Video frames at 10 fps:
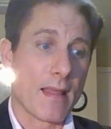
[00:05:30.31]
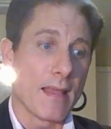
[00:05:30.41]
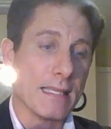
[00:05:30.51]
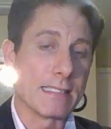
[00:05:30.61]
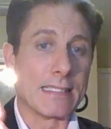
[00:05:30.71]

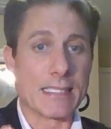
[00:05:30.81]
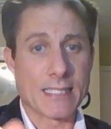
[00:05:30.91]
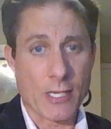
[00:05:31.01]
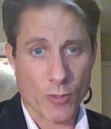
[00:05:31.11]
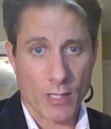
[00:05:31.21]
It's
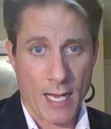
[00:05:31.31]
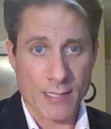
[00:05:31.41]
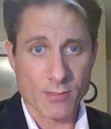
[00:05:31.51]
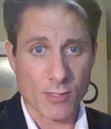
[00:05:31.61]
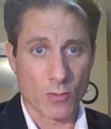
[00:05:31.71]

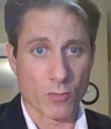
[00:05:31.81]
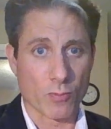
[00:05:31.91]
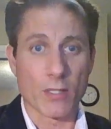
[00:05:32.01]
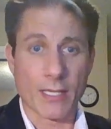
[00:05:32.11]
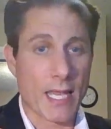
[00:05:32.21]
decentralized, so it
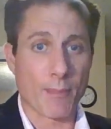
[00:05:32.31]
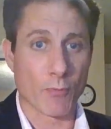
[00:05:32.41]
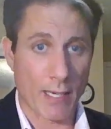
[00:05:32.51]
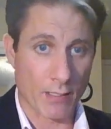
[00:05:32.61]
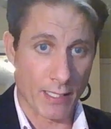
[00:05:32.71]
really can't be
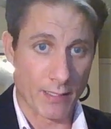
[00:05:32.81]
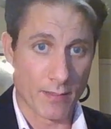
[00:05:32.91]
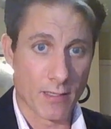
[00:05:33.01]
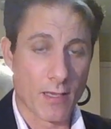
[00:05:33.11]
regulated.